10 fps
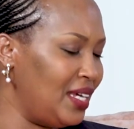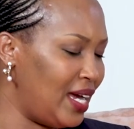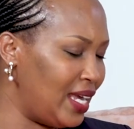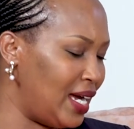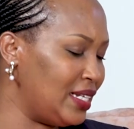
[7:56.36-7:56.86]

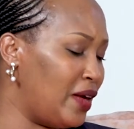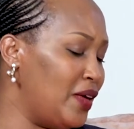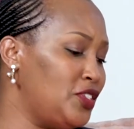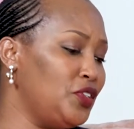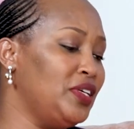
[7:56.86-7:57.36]
I can
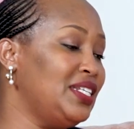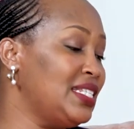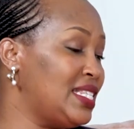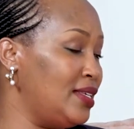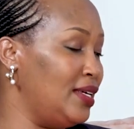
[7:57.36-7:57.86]
guarantee you he
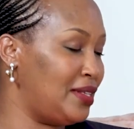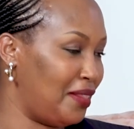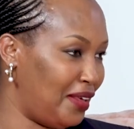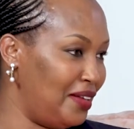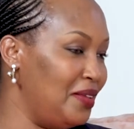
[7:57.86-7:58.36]
didn't see it
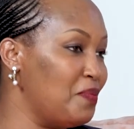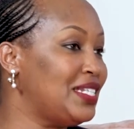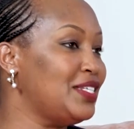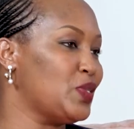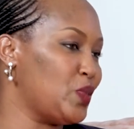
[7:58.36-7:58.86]
then,
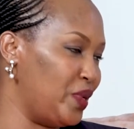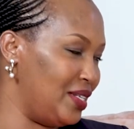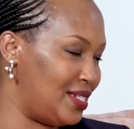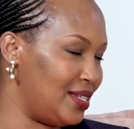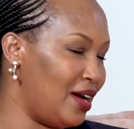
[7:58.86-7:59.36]
but he saw
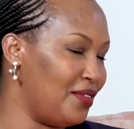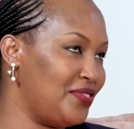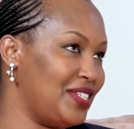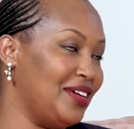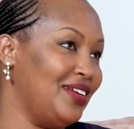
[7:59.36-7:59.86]
it
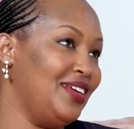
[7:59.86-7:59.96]
after.